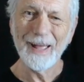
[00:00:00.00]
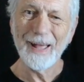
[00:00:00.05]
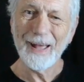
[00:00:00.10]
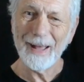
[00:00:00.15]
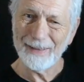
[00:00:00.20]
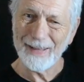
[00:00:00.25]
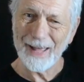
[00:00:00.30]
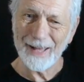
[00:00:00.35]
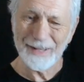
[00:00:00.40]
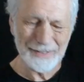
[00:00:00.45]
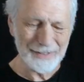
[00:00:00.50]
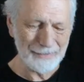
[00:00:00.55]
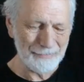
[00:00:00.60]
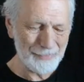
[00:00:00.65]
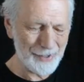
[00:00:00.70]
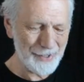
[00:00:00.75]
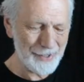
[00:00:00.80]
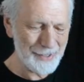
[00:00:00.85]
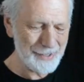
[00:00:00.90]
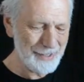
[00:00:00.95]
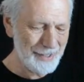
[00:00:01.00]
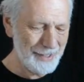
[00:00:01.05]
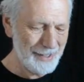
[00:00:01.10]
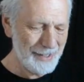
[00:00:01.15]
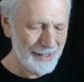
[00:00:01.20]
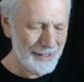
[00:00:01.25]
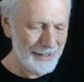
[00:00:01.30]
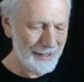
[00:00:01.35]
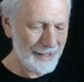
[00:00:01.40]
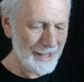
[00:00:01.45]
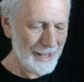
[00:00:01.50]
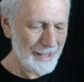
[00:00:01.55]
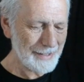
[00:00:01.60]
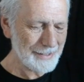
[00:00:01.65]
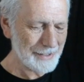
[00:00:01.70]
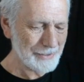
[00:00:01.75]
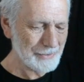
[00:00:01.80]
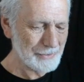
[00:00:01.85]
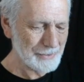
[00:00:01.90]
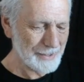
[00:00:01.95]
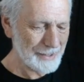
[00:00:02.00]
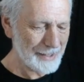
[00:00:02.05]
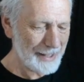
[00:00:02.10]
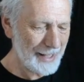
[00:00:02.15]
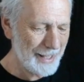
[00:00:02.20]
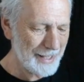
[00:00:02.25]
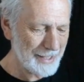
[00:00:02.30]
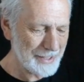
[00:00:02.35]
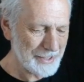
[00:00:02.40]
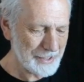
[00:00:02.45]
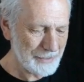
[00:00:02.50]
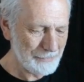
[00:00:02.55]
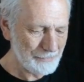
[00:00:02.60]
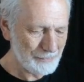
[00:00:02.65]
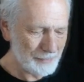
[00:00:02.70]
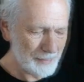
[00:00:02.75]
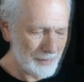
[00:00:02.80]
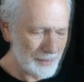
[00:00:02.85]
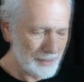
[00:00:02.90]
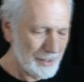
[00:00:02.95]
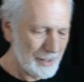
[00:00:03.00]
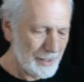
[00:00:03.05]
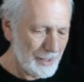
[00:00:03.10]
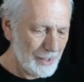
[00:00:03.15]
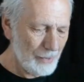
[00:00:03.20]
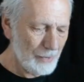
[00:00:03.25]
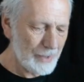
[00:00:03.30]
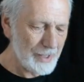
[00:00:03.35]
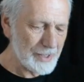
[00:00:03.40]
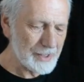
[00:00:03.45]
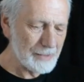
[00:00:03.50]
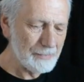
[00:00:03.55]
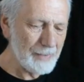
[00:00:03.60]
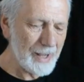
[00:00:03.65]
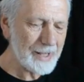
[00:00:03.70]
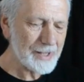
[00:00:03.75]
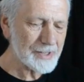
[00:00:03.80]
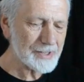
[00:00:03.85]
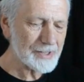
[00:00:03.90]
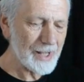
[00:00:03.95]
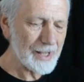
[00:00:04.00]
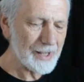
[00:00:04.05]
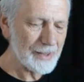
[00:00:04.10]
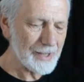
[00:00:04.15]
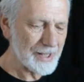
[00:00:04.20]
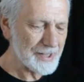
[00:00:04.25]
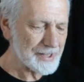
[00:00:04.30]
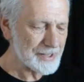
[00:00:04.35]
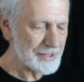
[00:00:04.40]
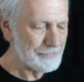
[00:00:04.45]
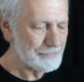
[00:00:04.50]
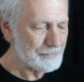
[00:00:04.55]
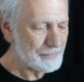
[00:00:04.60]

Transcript: And that's the bird and the golden cage. Okay, to make it's like this.